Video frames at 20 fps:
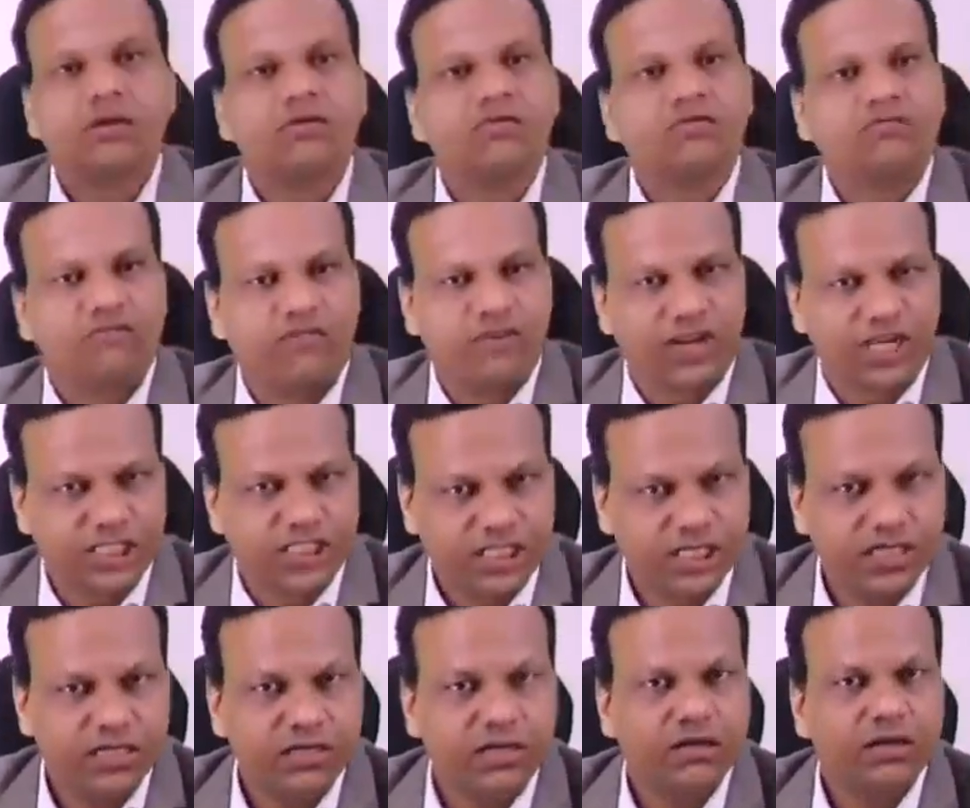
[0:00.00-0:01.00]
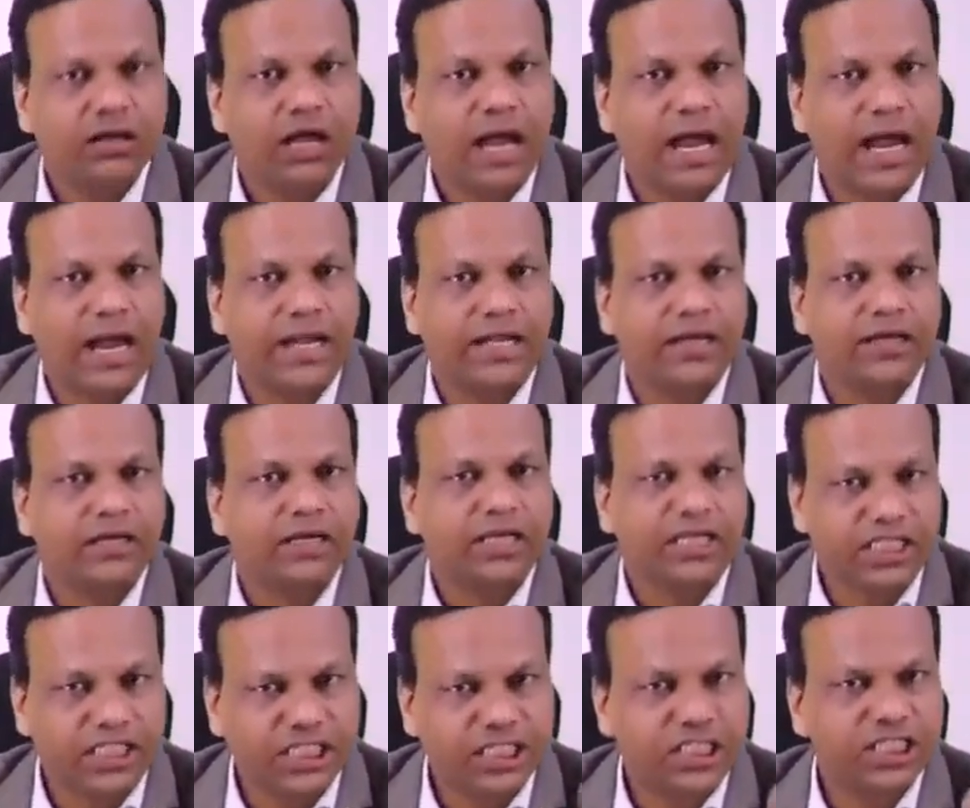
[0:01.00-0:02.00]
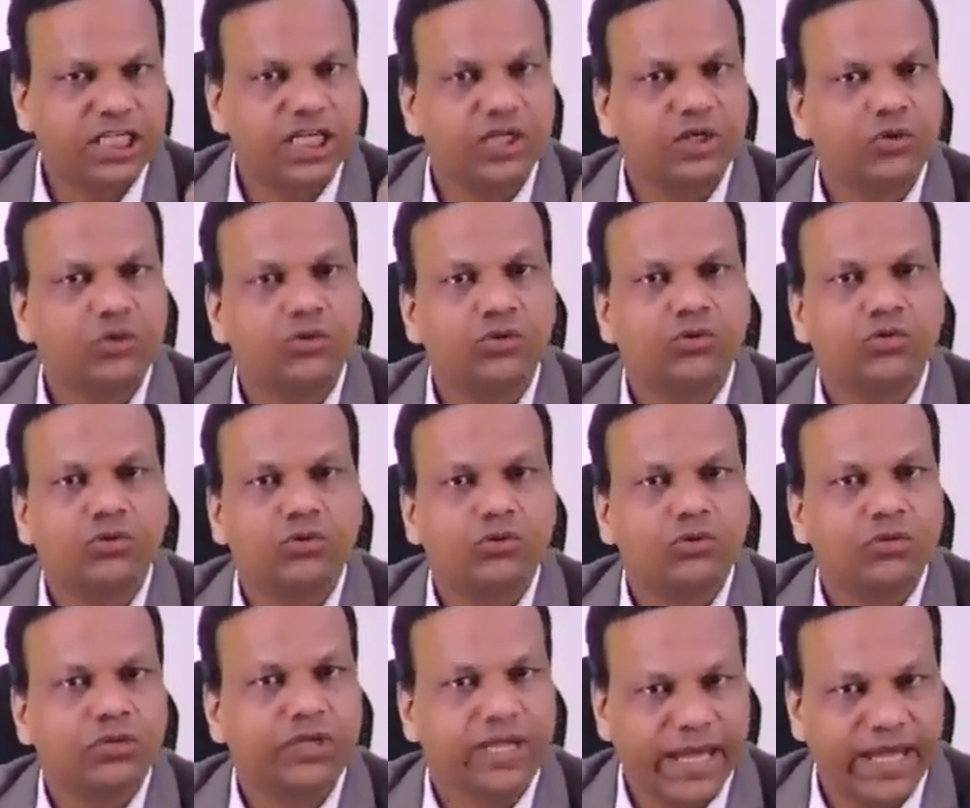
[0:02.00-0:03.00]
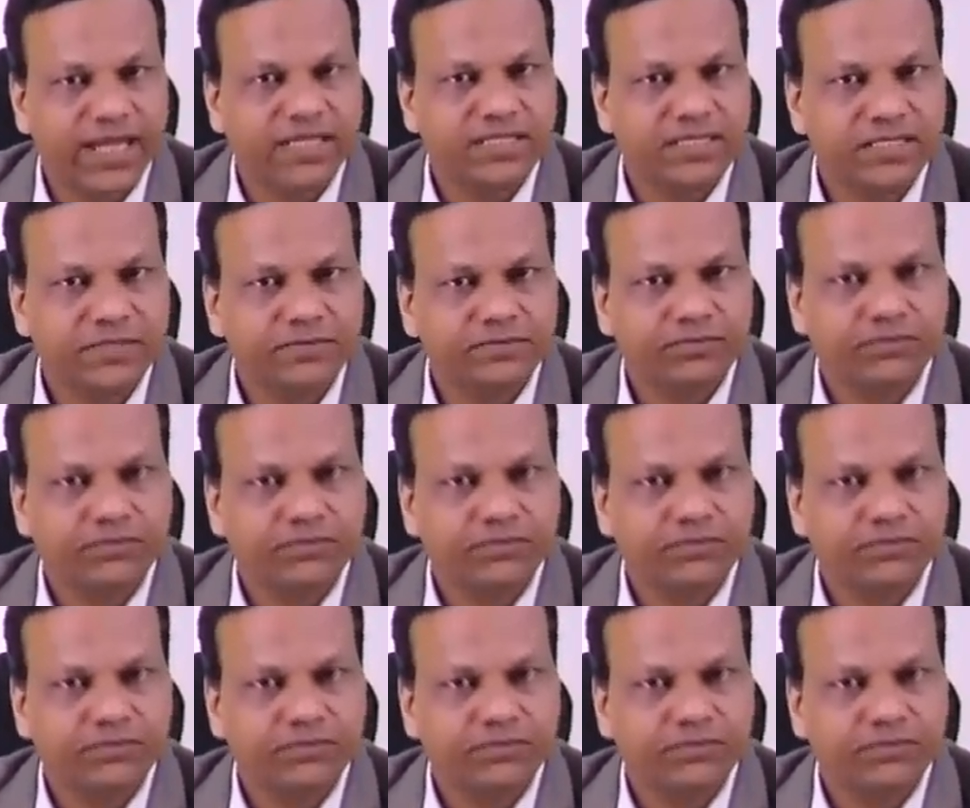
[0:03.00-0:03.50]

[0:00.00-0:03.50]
flushing and itching due to niacin.